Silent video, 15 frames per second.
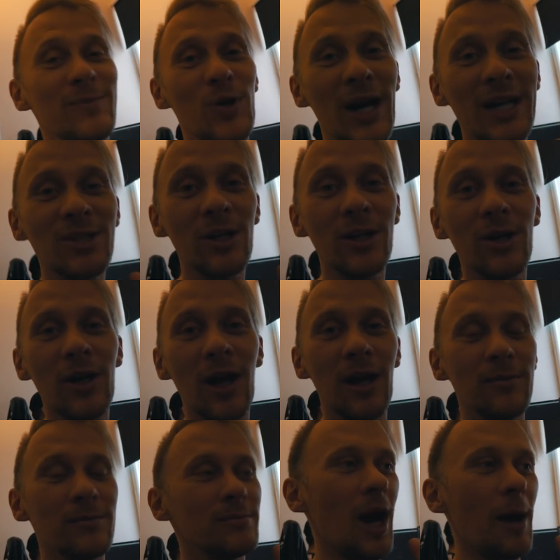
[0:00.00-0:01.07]
We're actually
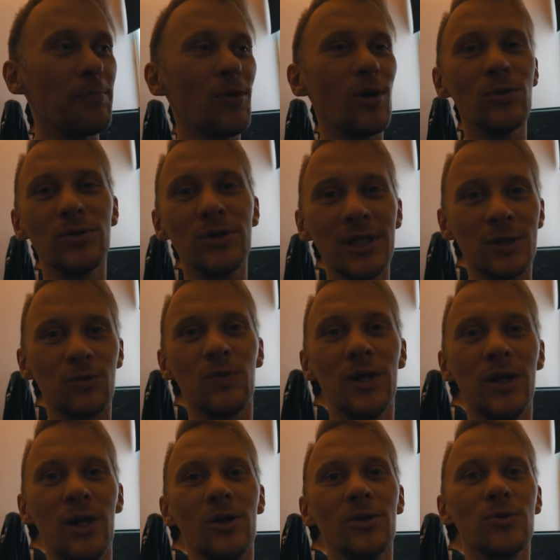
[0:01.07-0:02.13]
gonna upload this
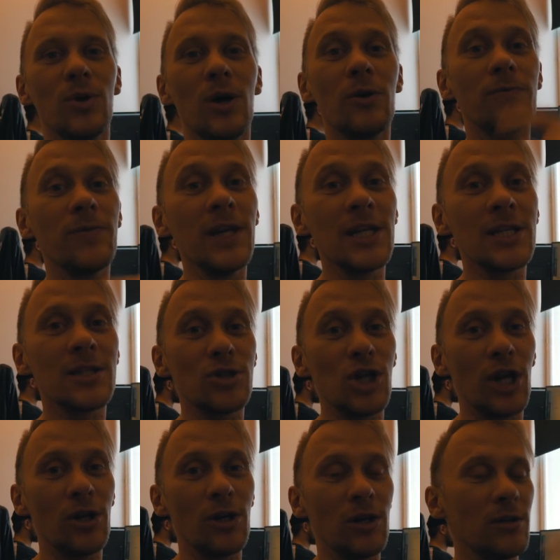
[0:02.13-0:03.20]
video to our Finnish
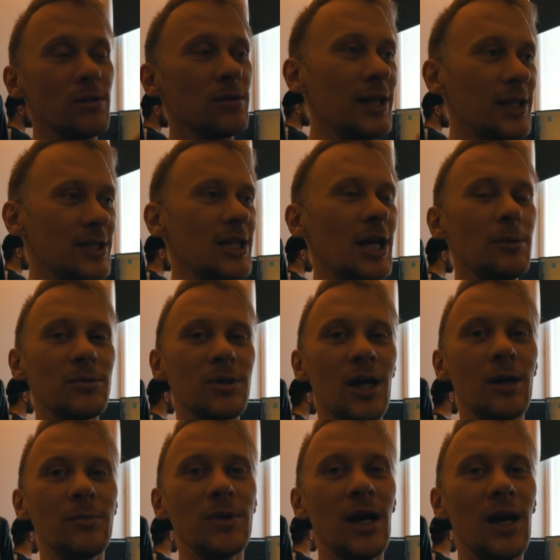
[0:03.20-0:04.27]
channel at the same
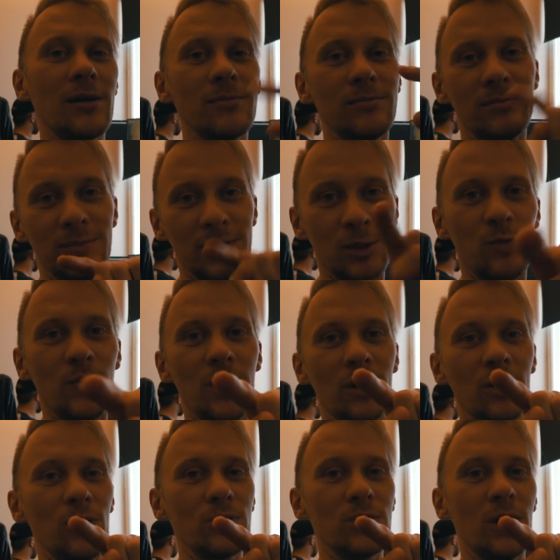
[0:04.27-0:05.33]
time that this
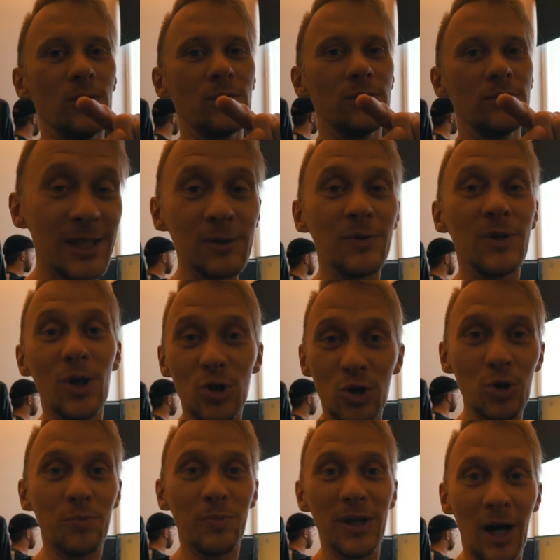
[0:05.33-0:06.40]
video goes out. This video
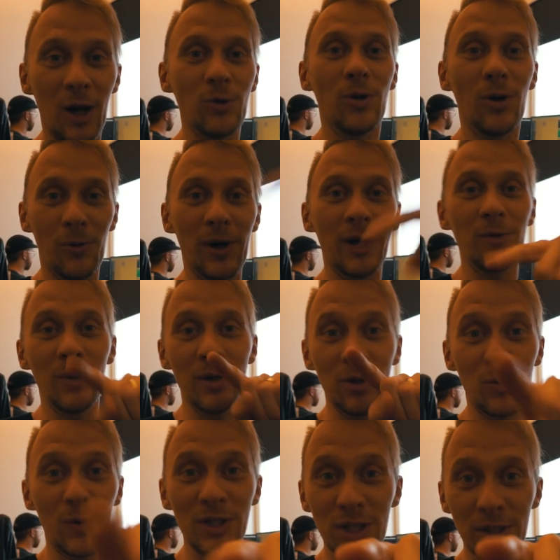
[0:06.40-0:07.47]
should be out already when
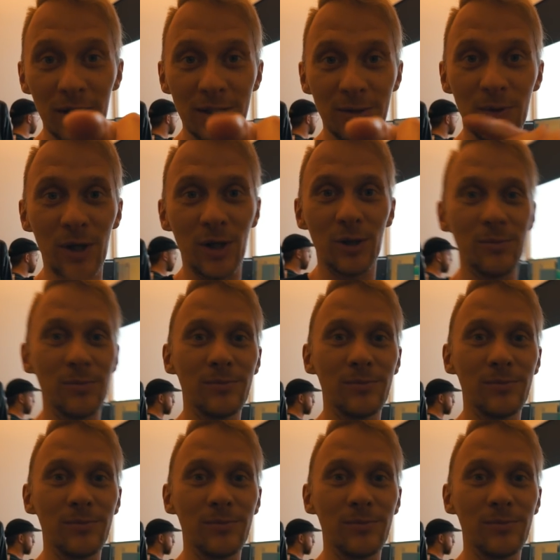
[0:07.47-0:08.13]
you're watching this video.